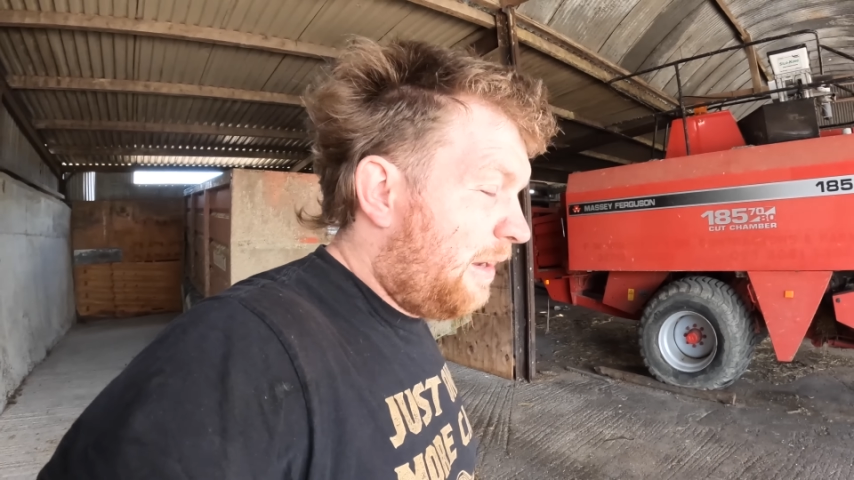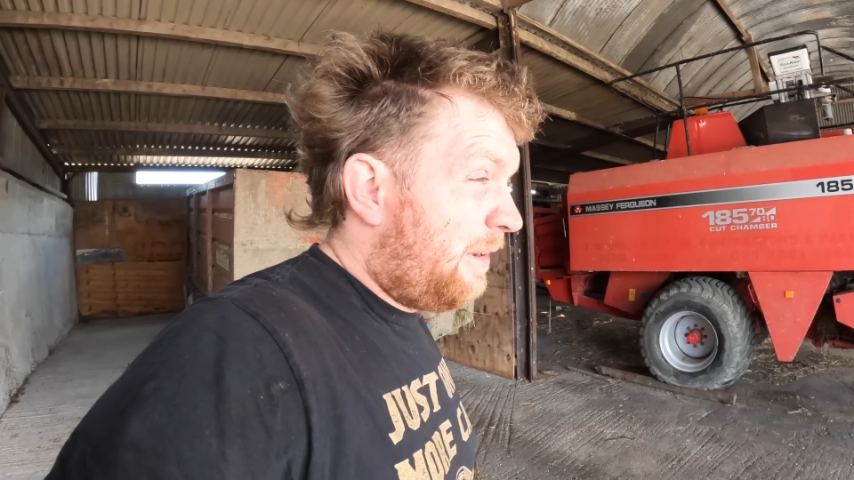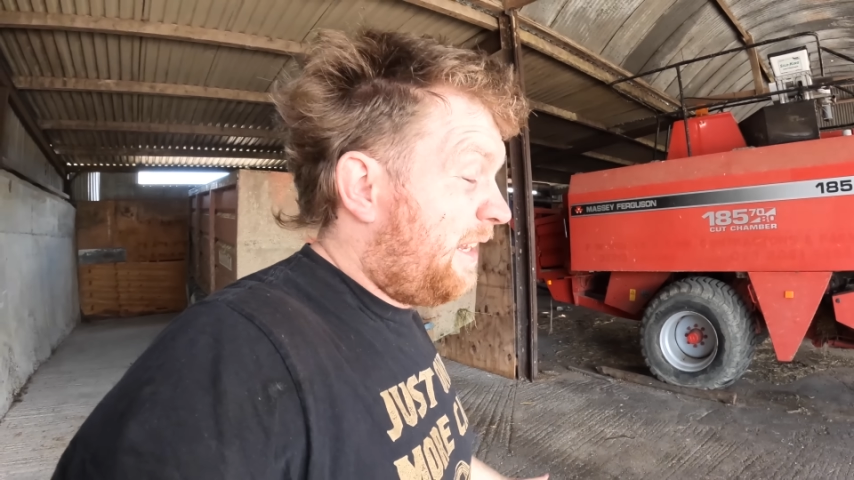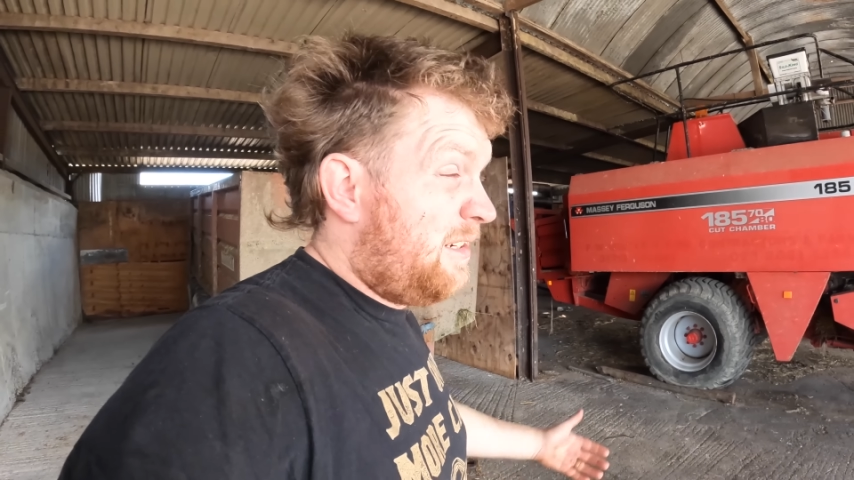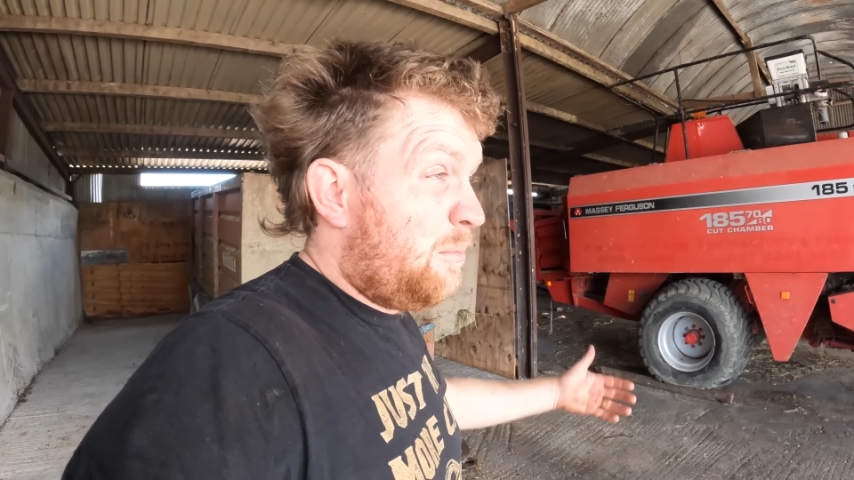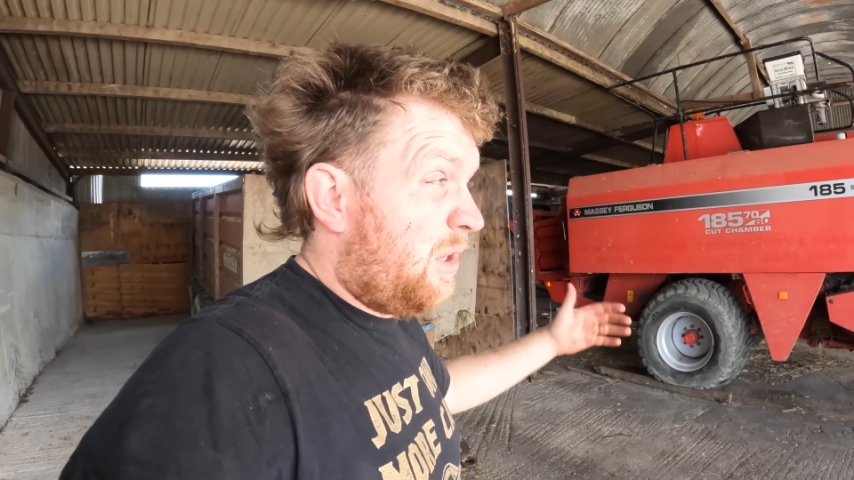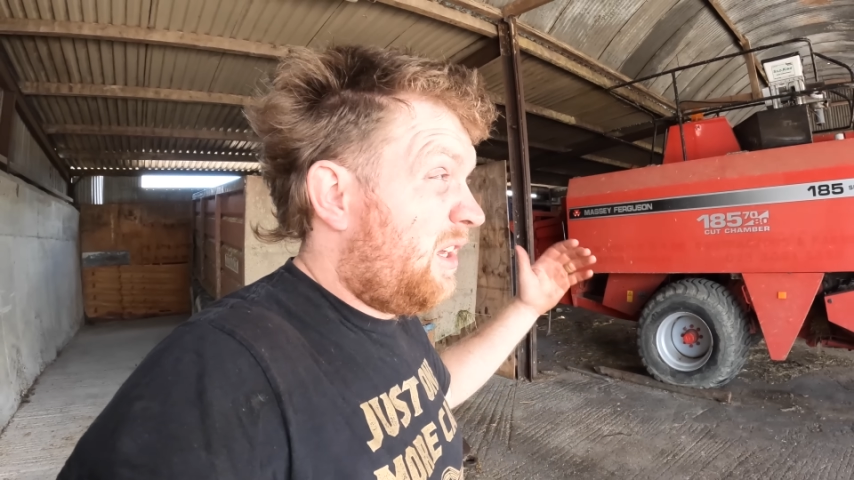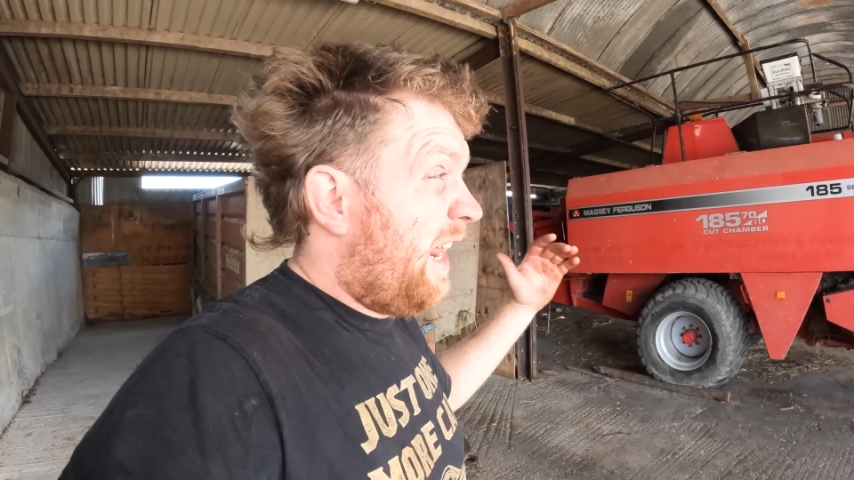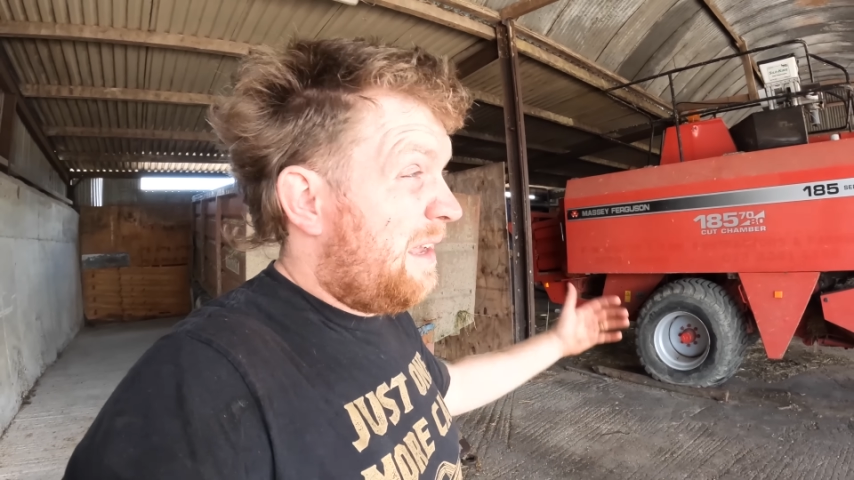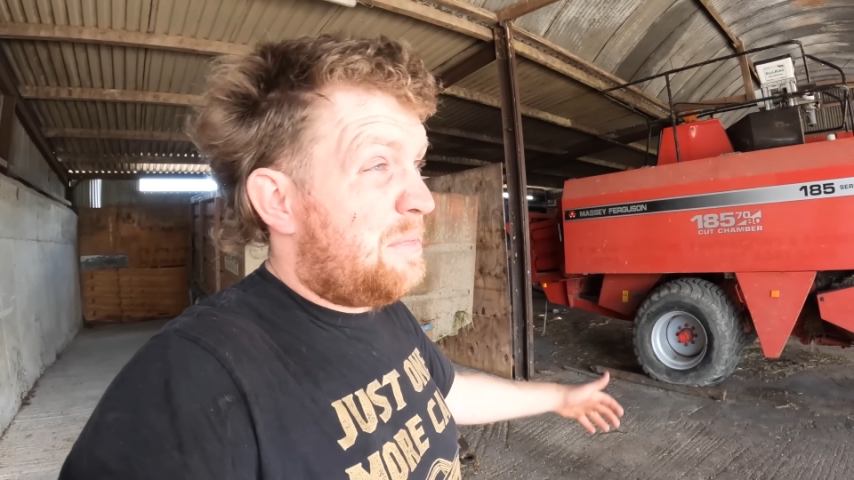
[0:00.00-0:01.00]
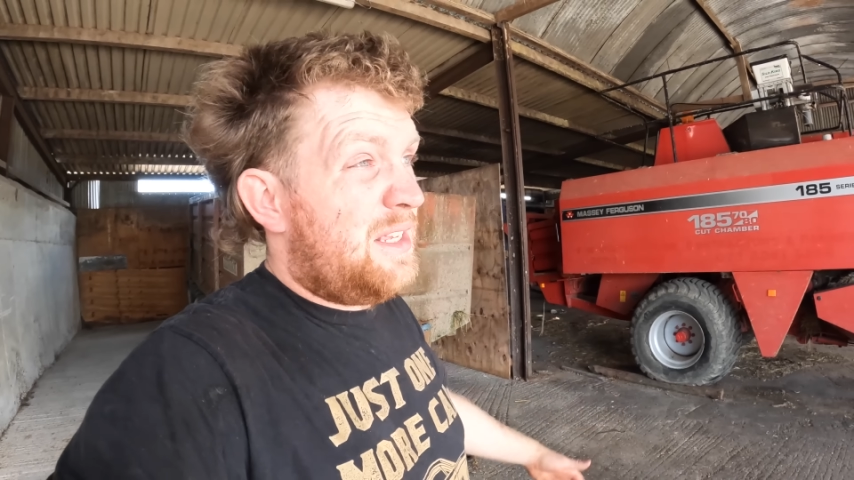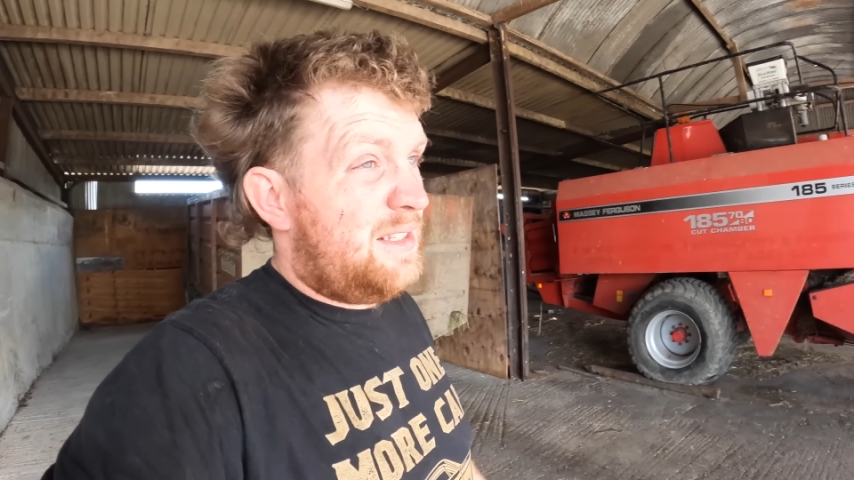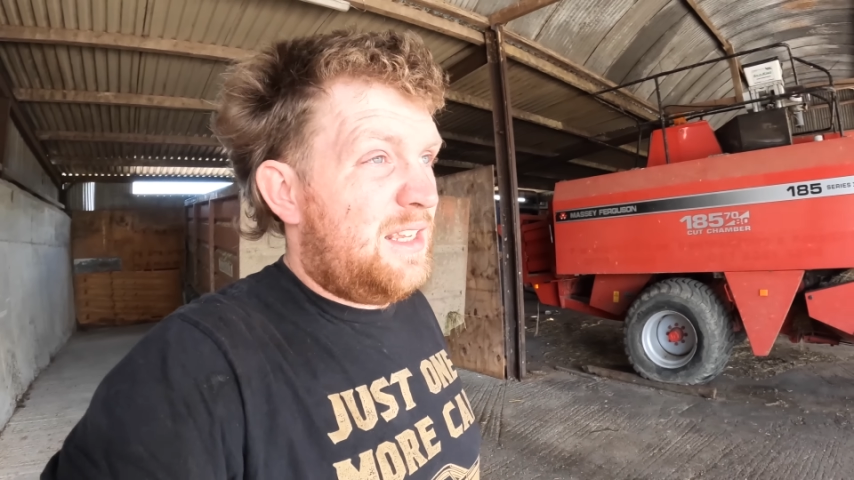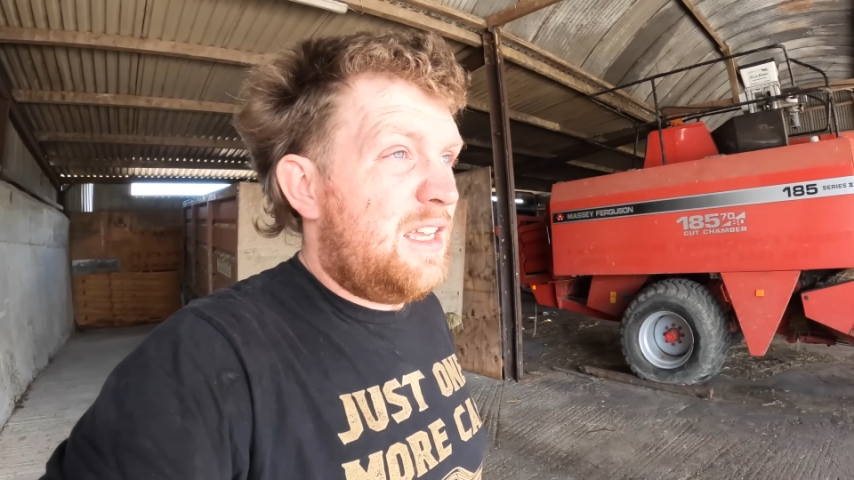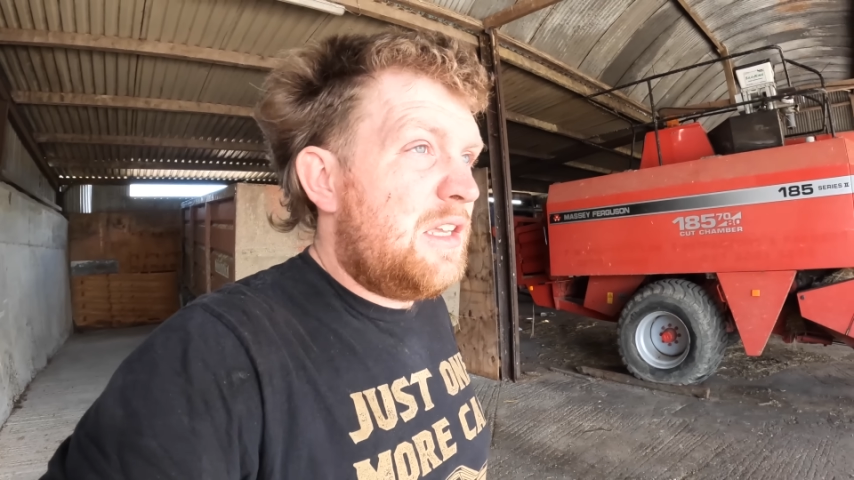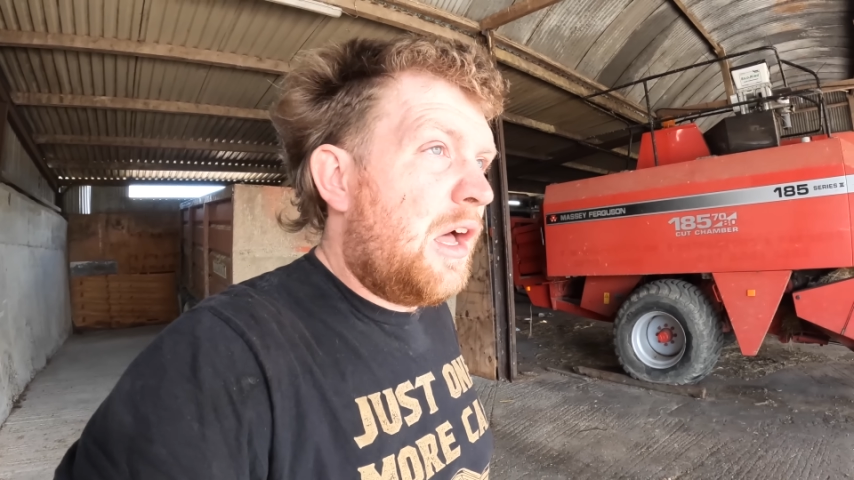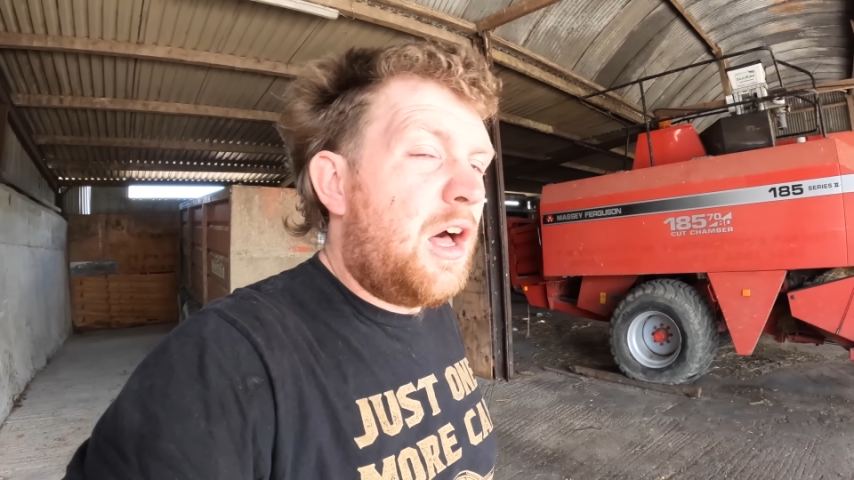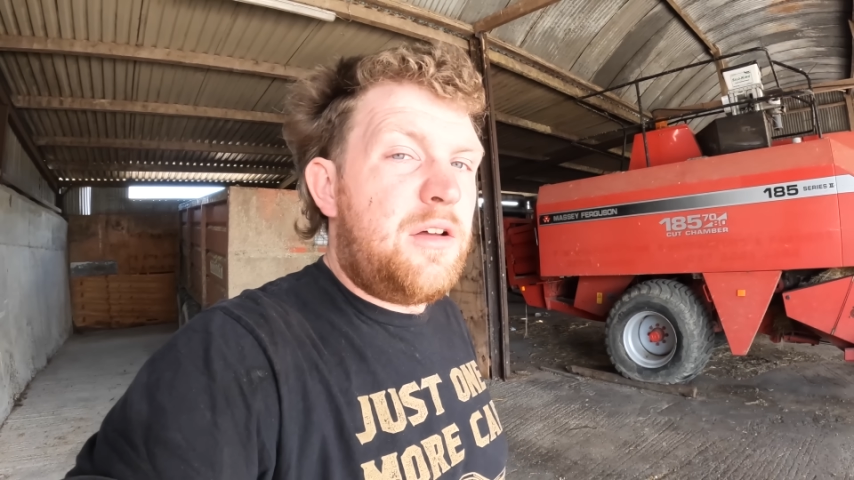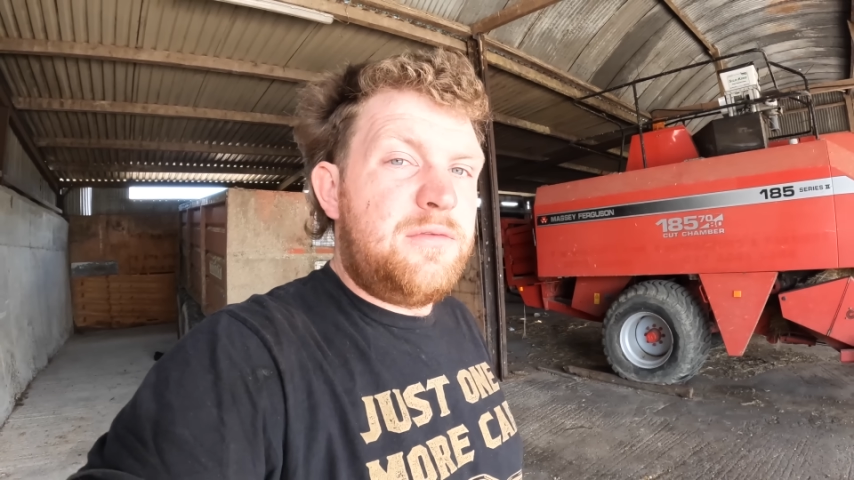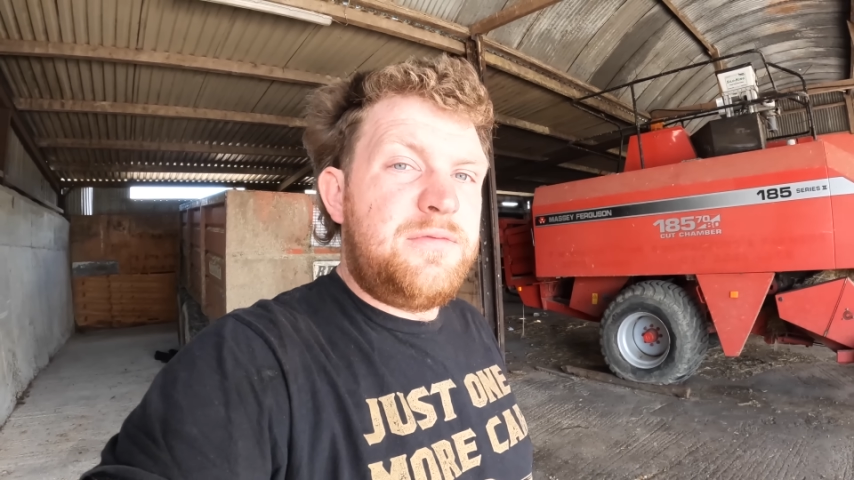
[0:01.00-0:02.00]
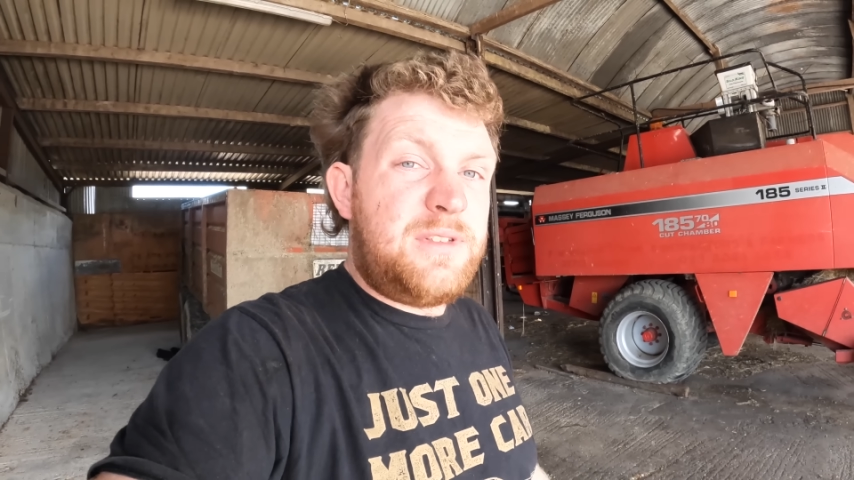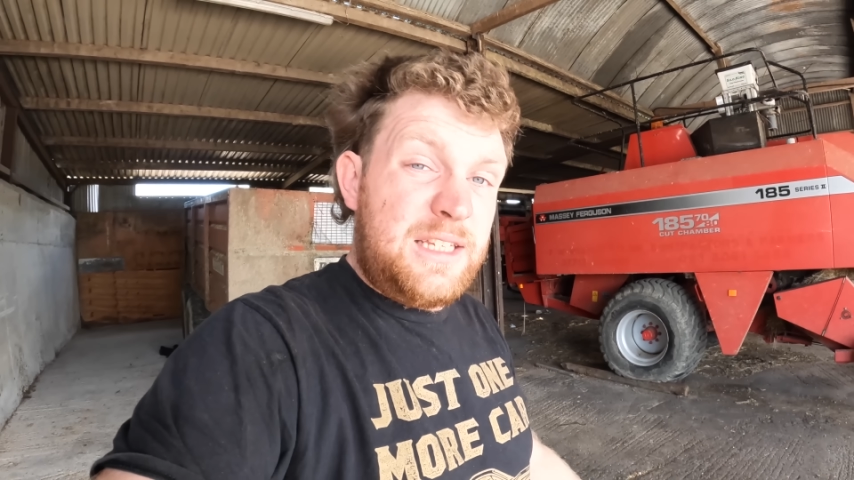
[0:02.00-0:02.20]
and we actually bought an I B C of